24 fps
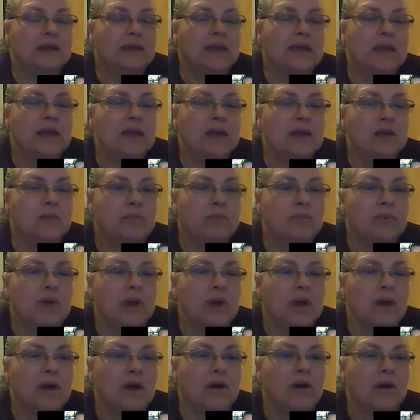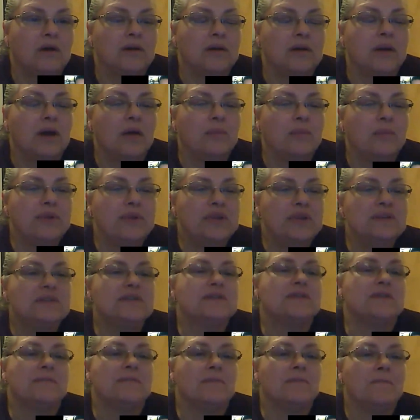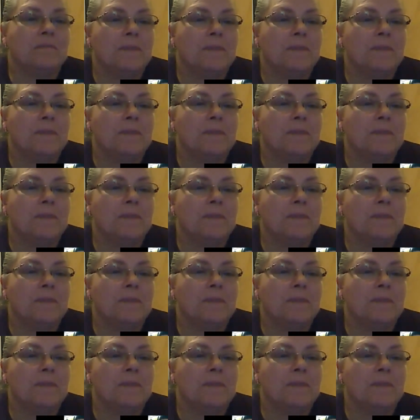keep guppies,